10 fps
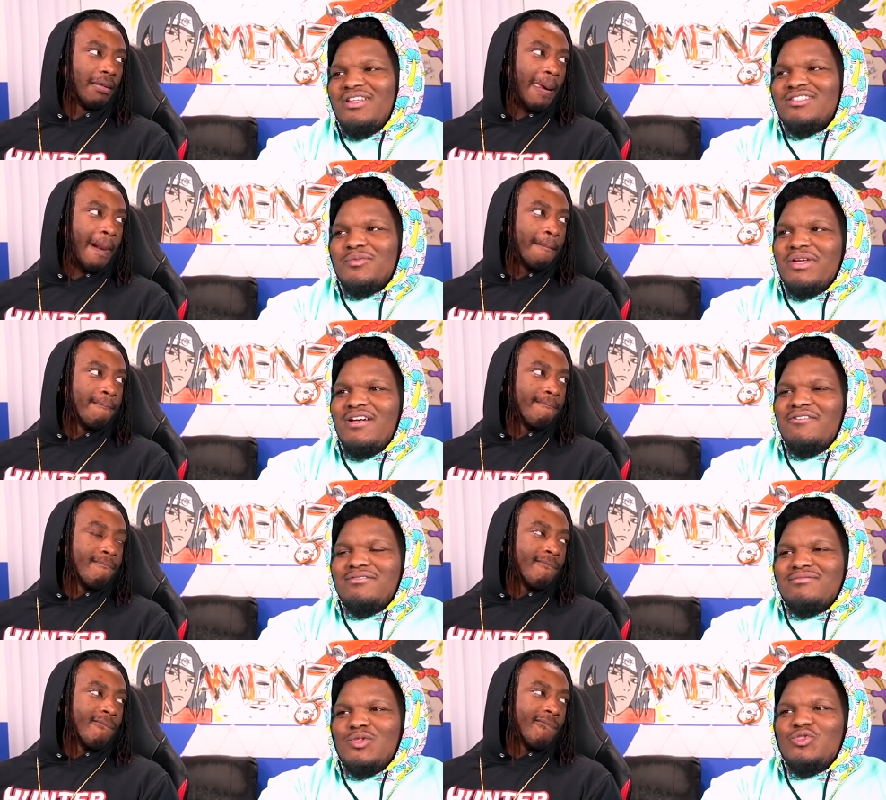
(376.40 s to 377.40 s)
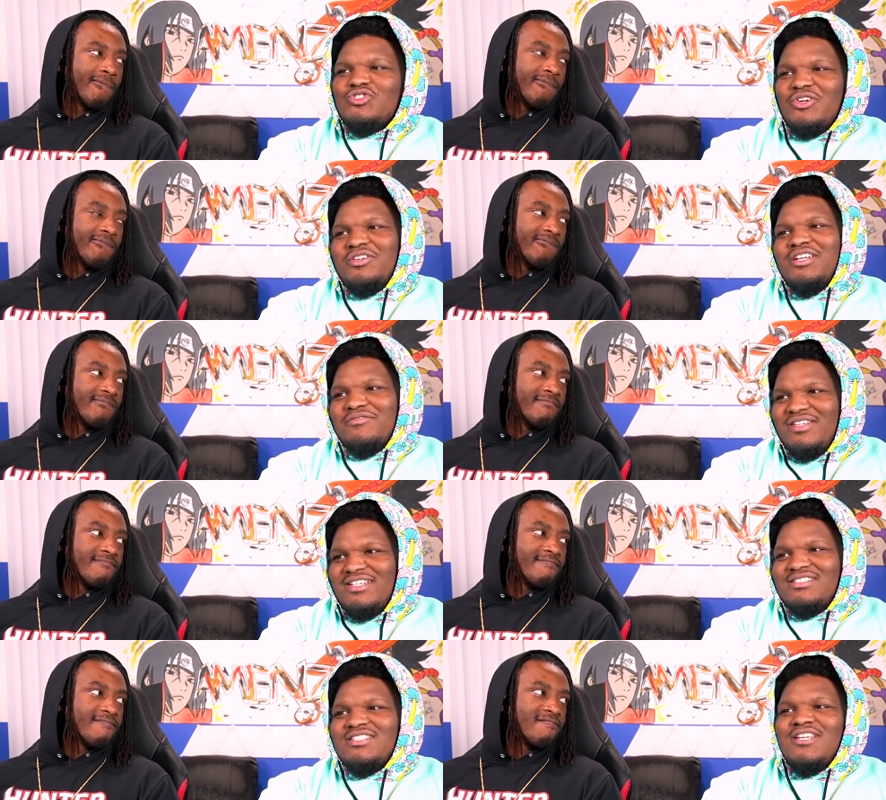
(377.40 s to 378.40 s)
Speaker 1: it's about who's strong enough
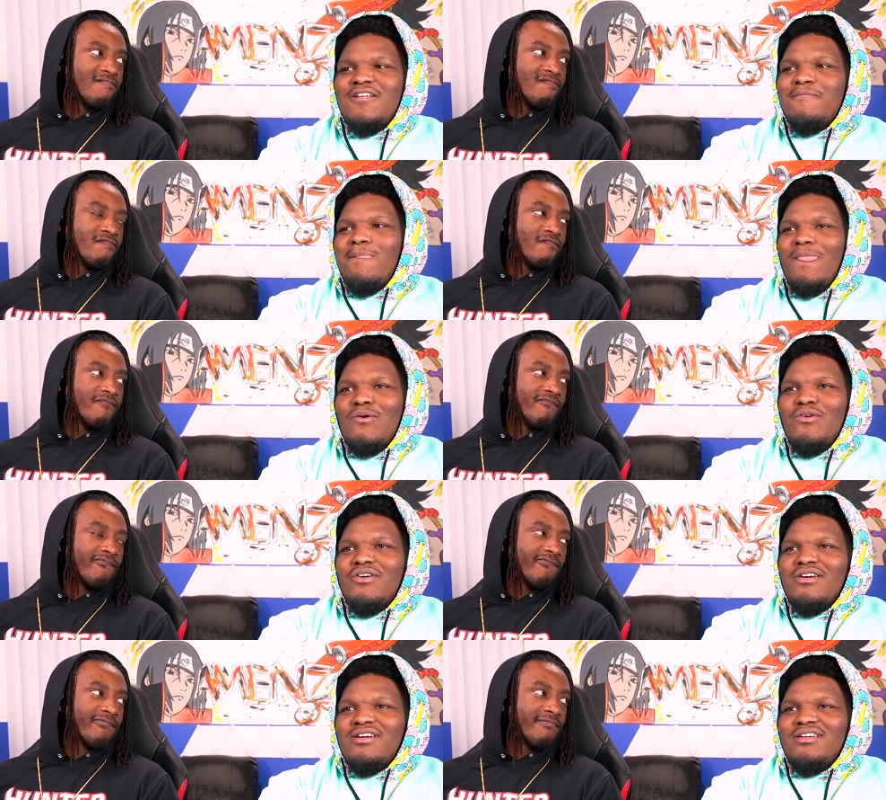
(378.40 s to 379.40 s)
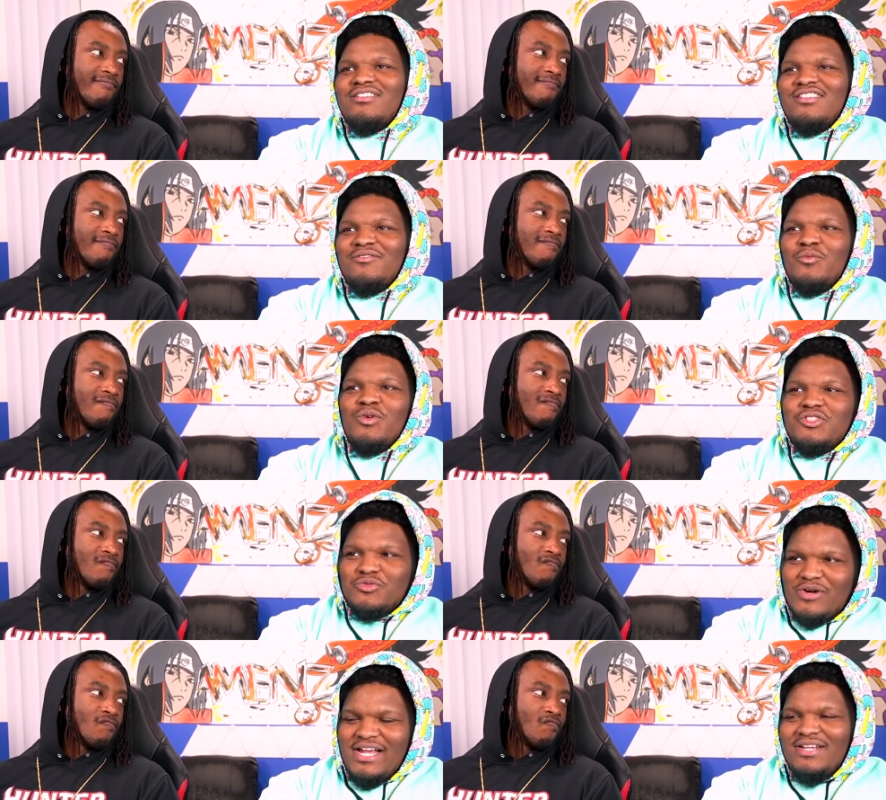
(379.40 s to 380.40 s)
this or what's
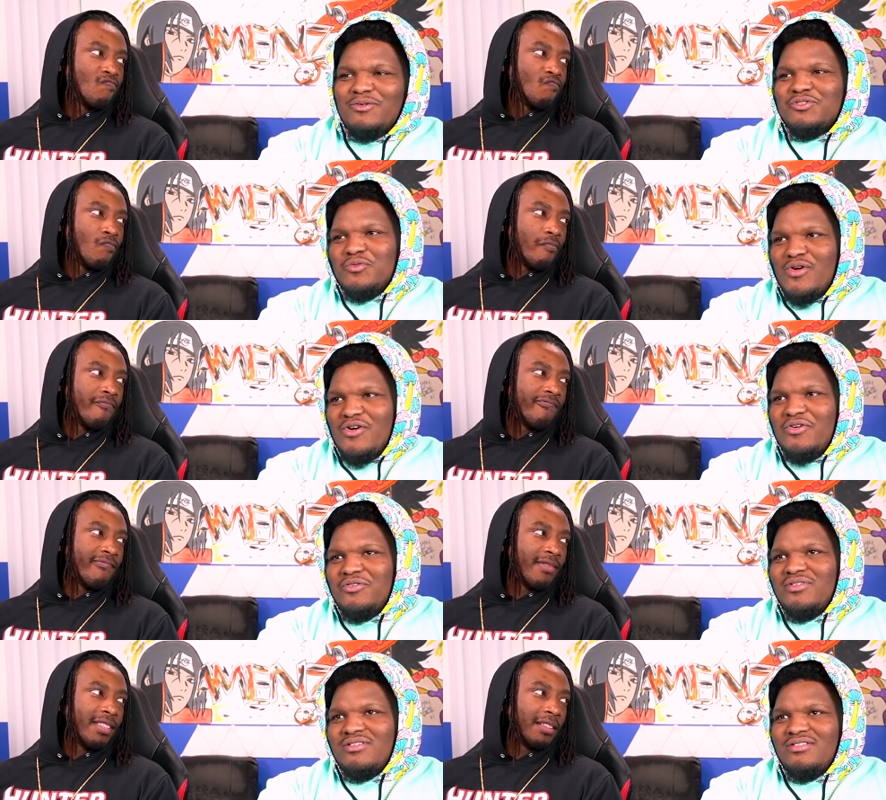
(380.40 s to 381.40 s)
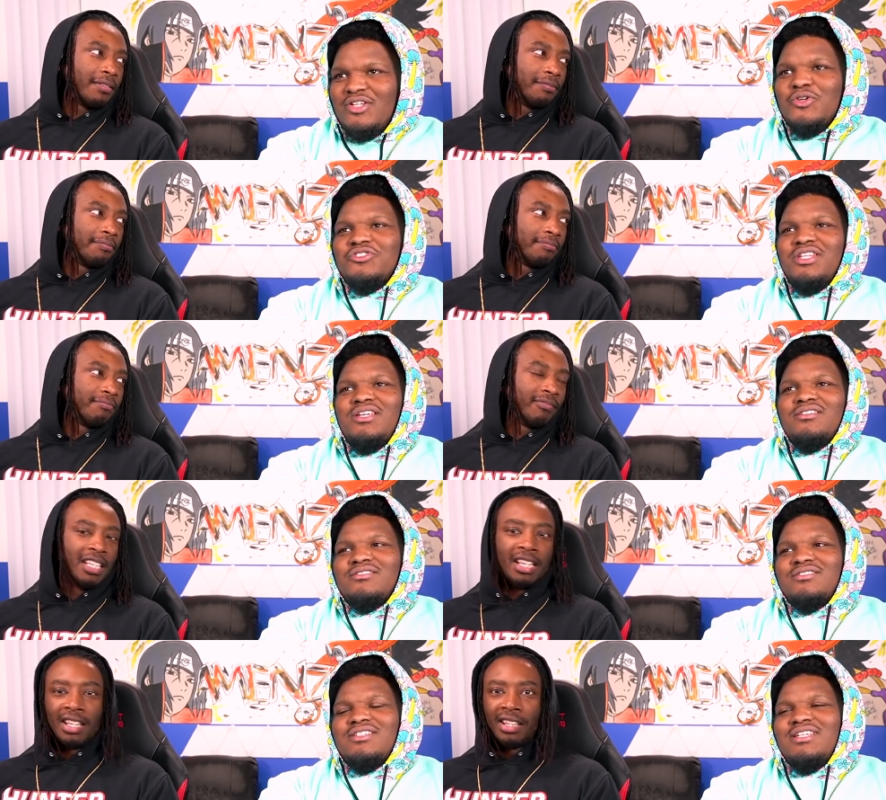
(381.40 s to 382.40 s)
right, what's wrong, those
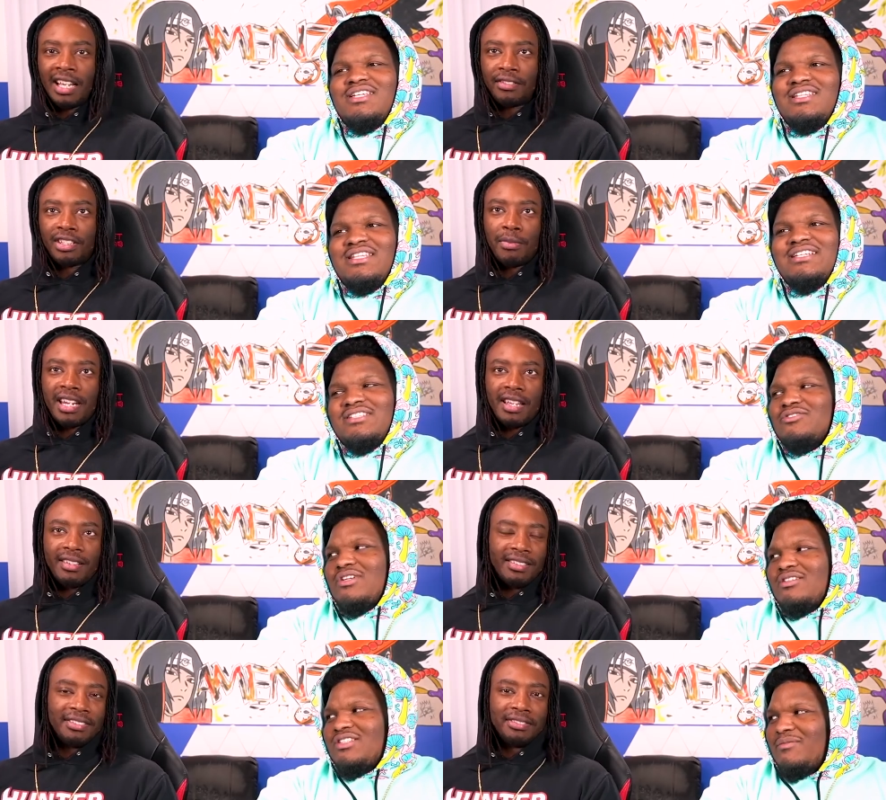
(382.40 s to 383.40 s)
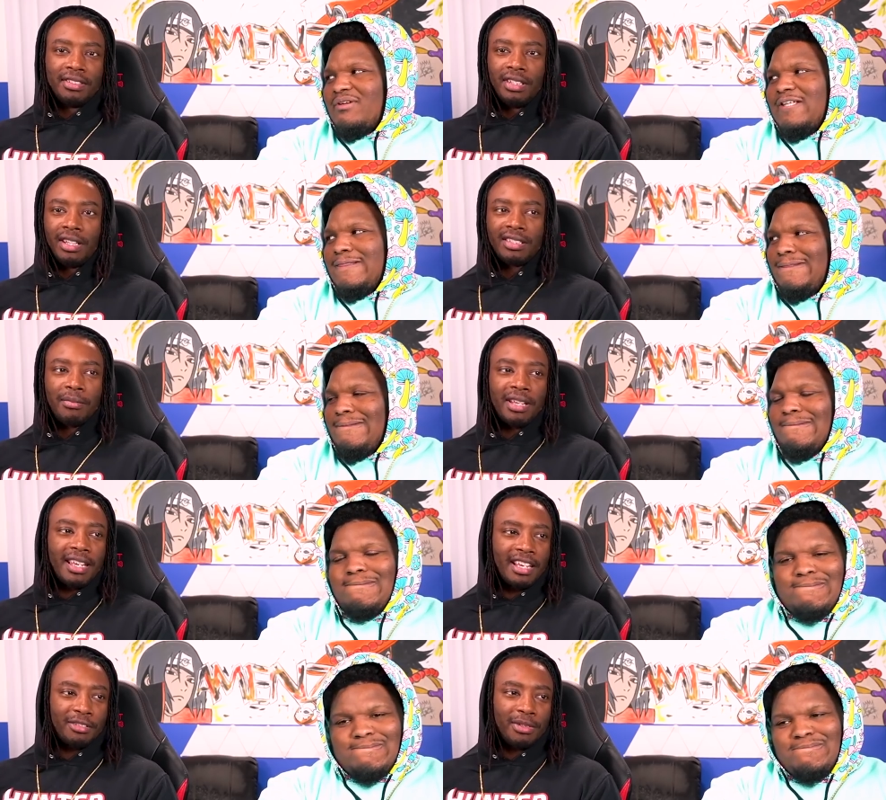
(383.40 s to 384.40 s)
things.
Speaker 2: Like if somebody, that's, that's what I was talking about. Yeah, if somebody
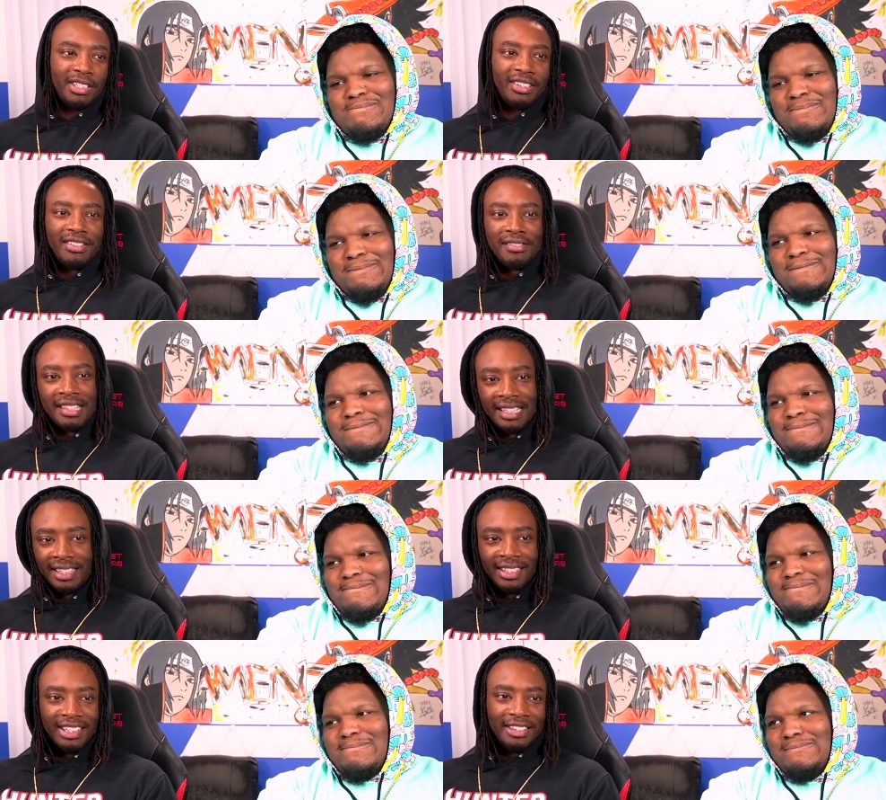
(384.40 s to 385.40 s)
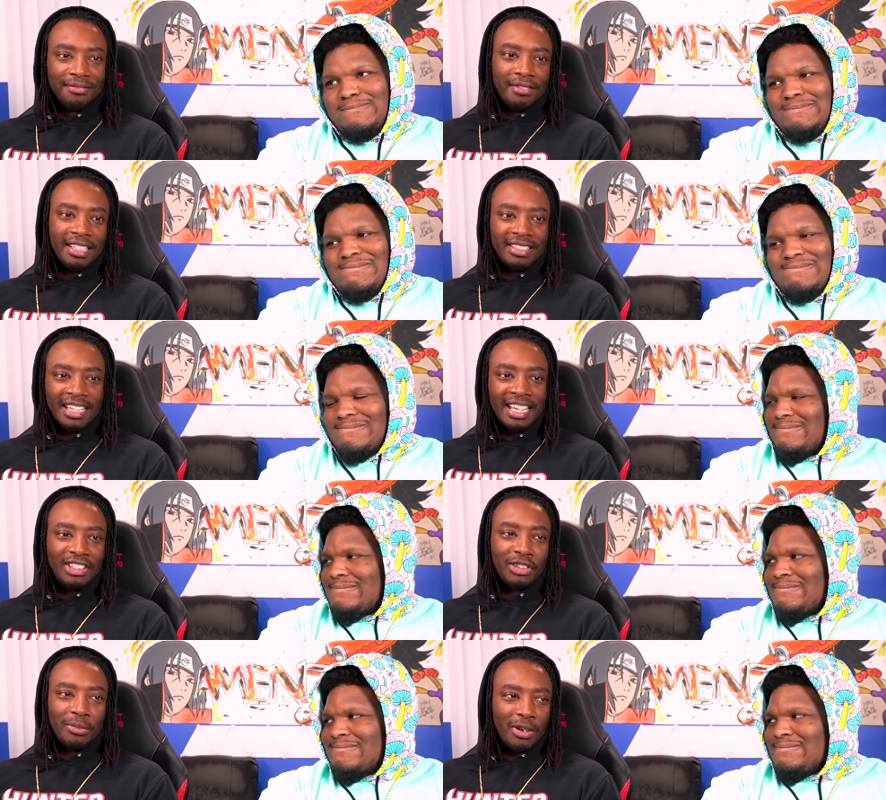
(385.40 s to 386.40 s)
asked me, is
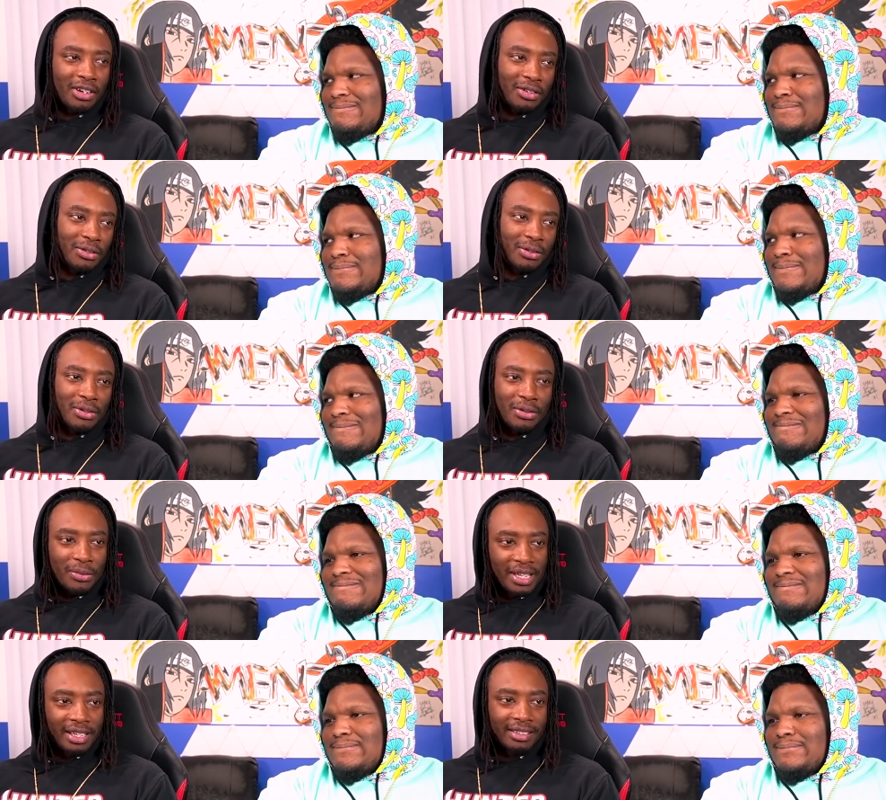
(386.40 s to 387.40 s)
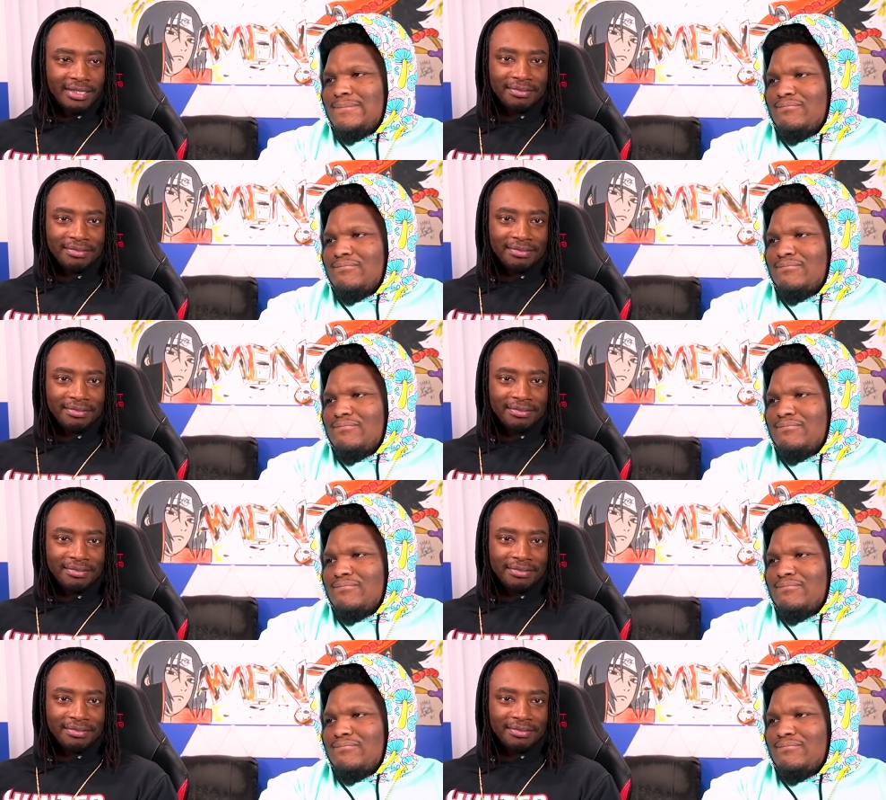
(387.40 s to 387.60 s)
Ace or Marco gonna win?